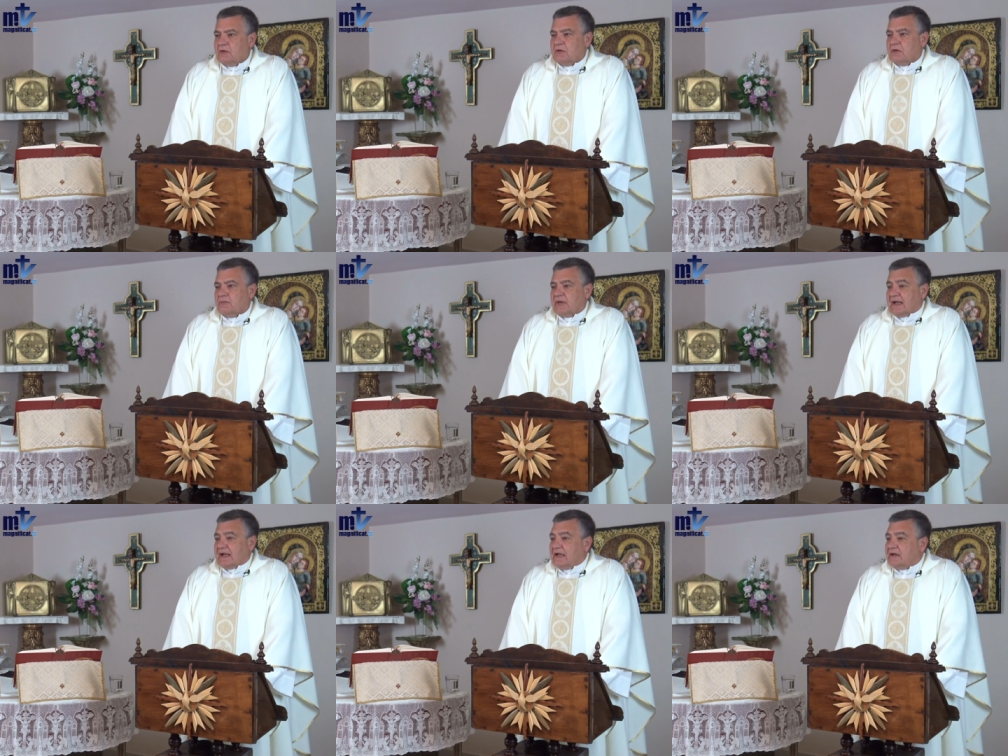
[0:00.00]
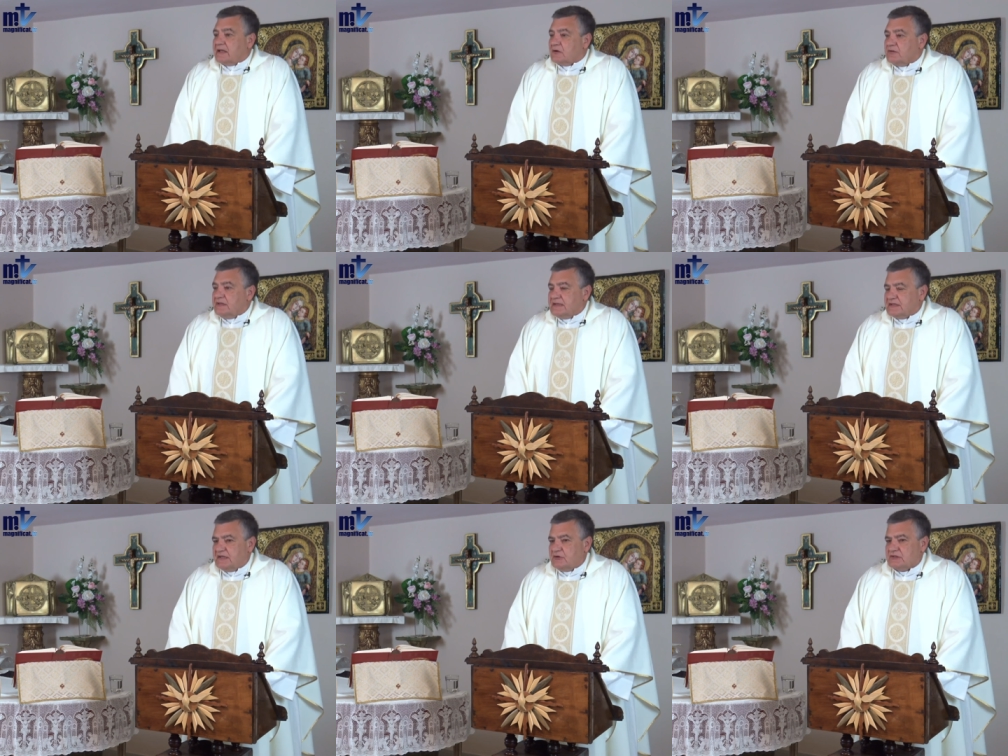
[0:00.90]
to fall on our
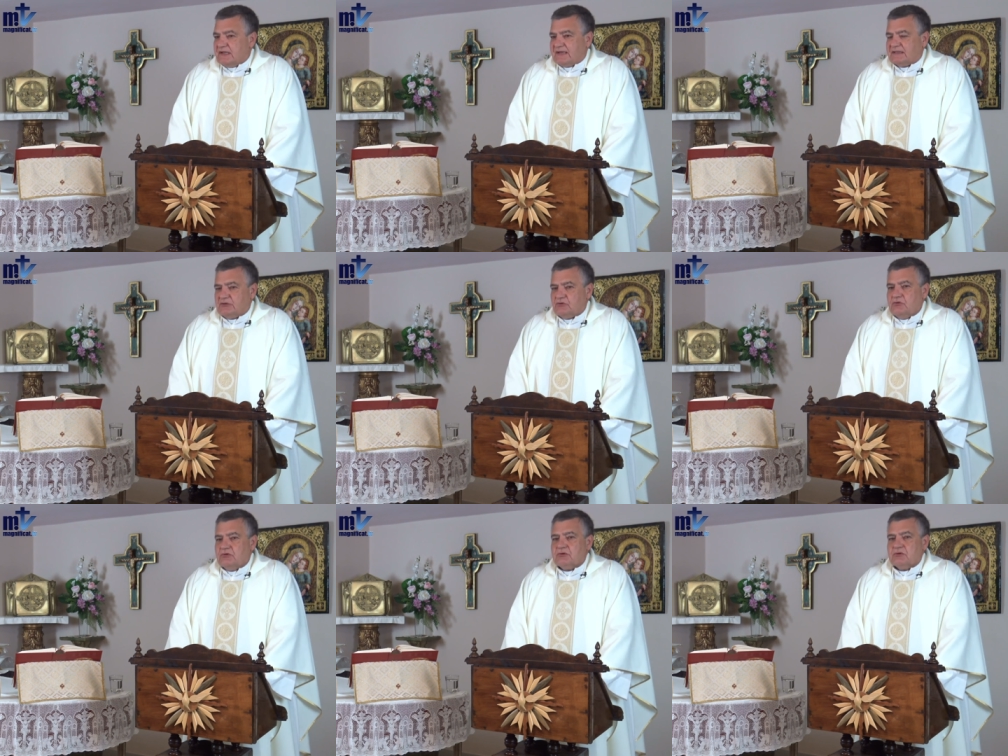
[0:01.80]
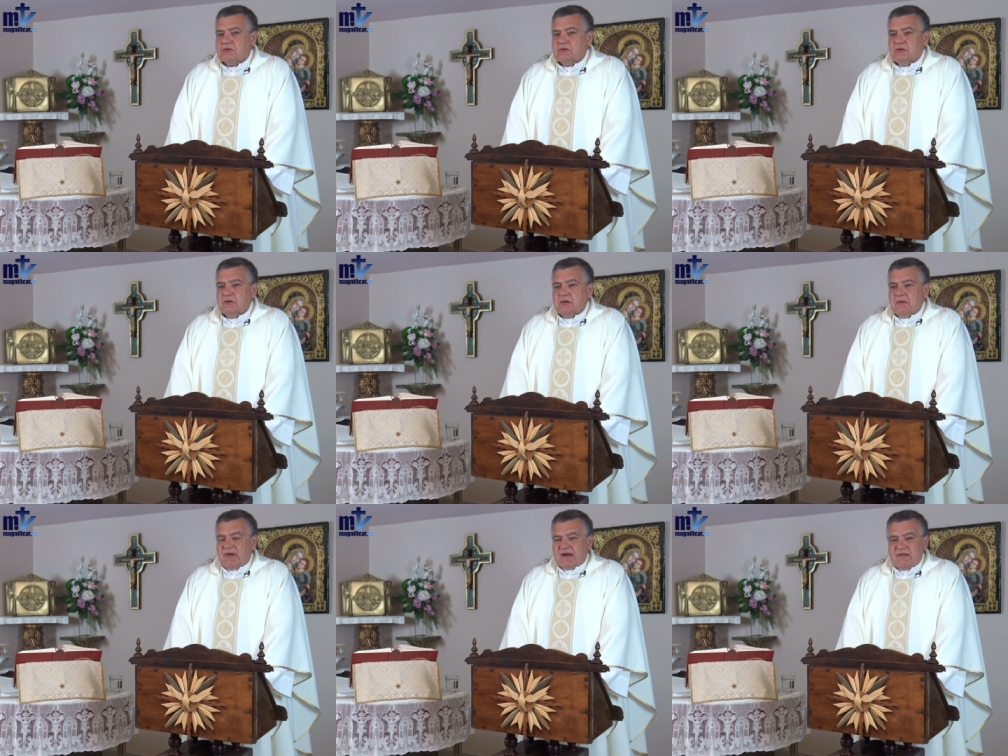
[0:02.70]
knees full of gratitude, to
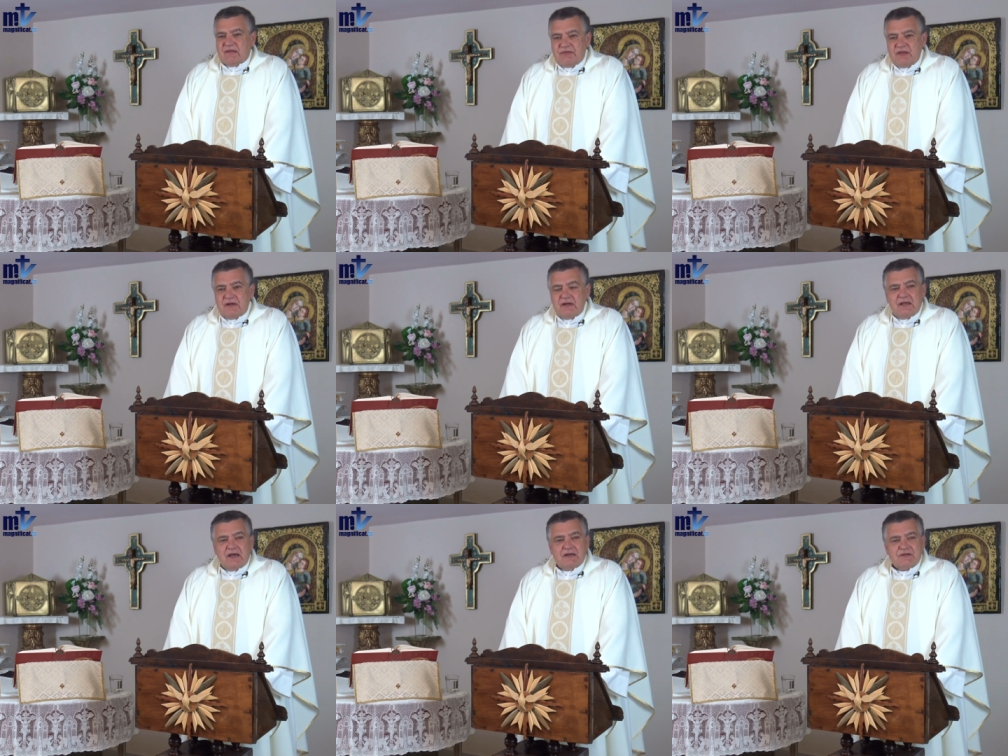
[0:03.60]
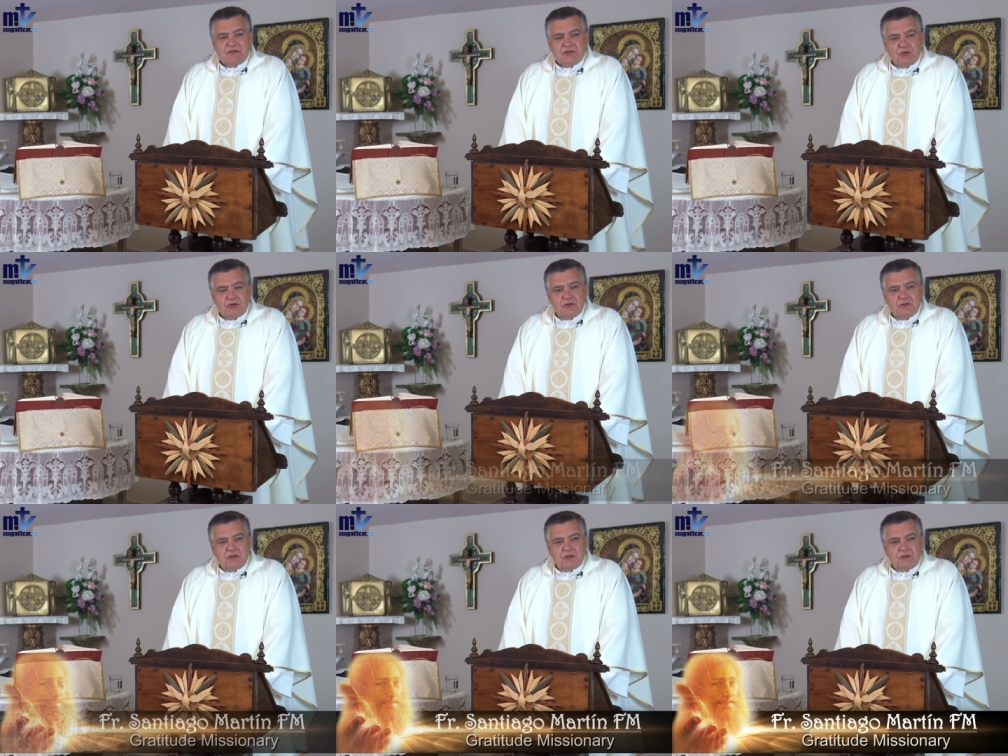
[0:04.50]
say to the Lord with our
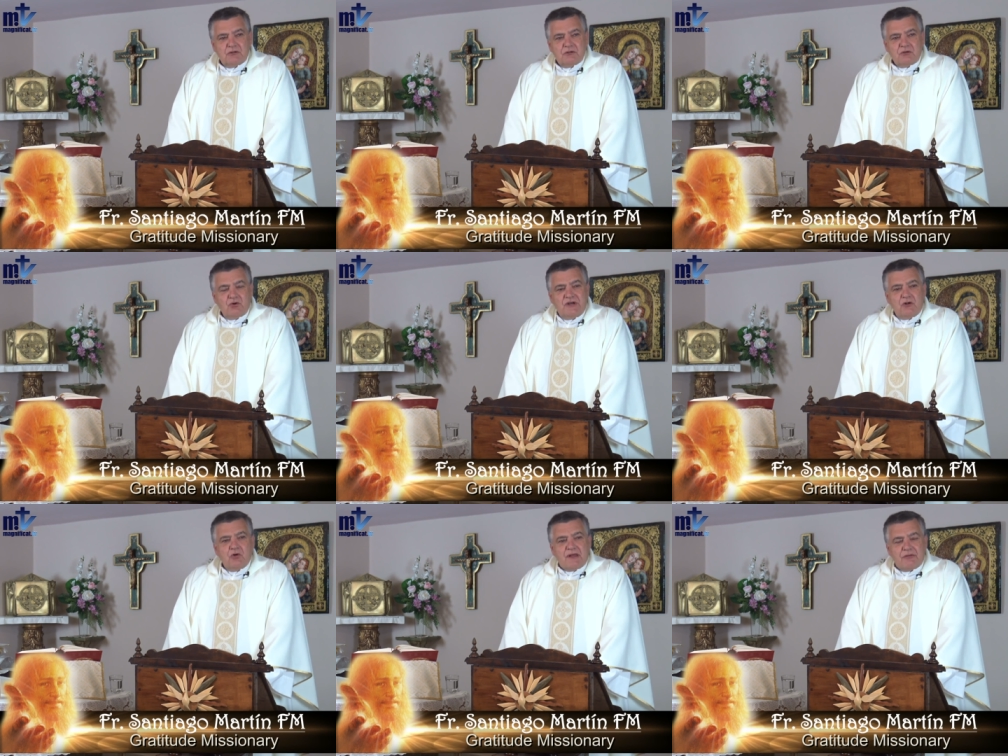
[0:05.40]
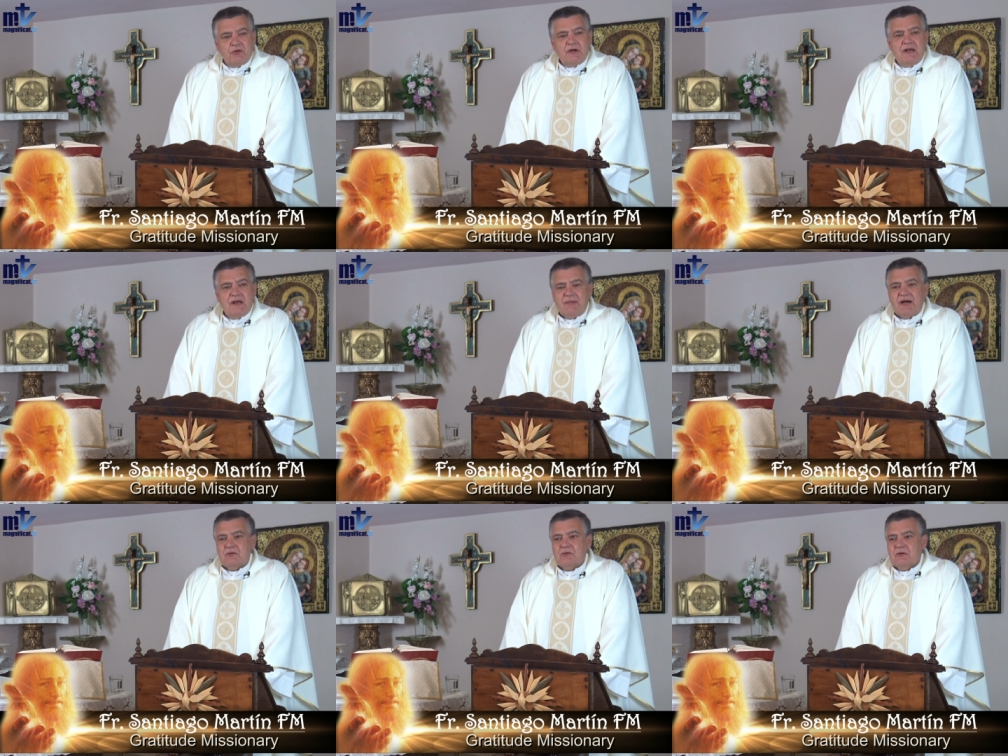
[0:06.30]
hearts, in our hands,
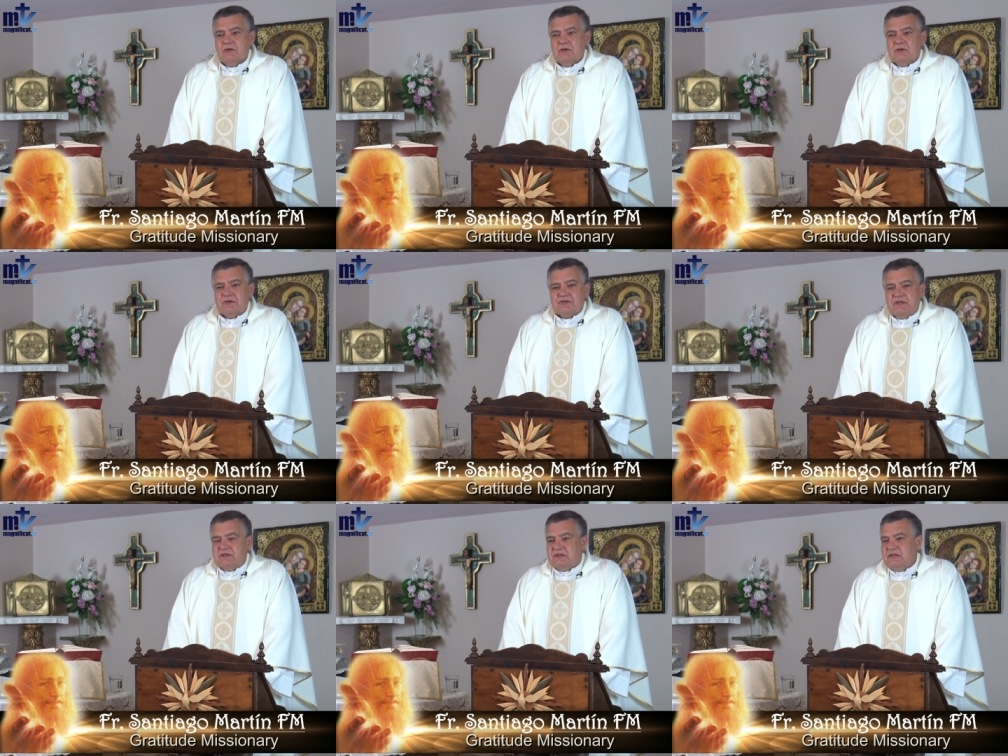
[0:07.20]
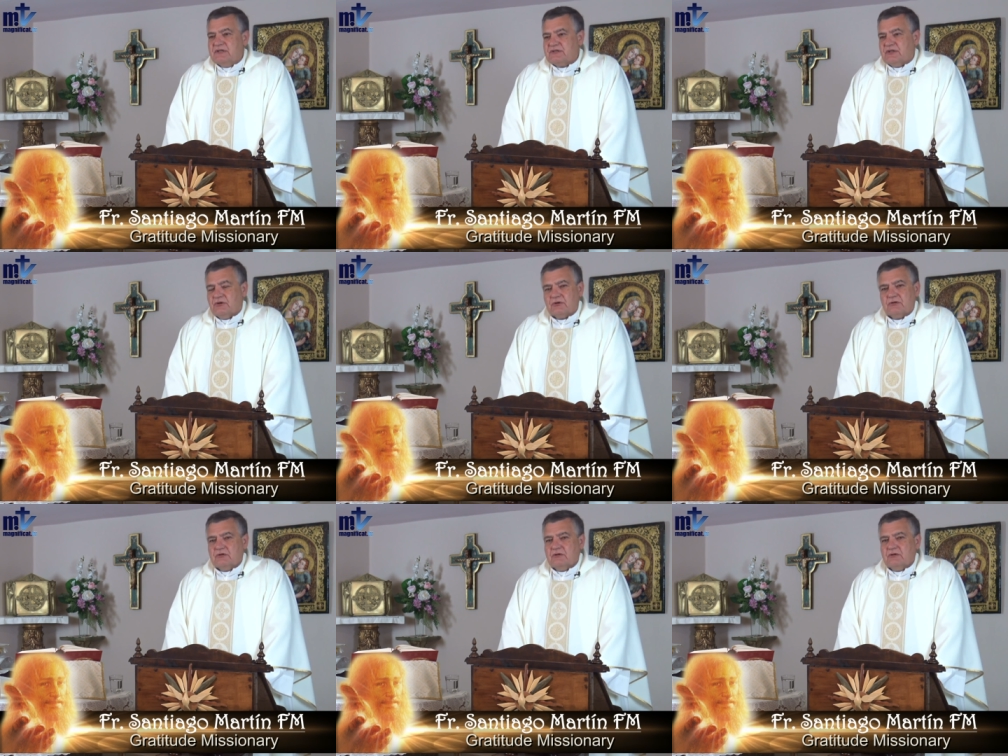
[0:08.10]
without you, Lord,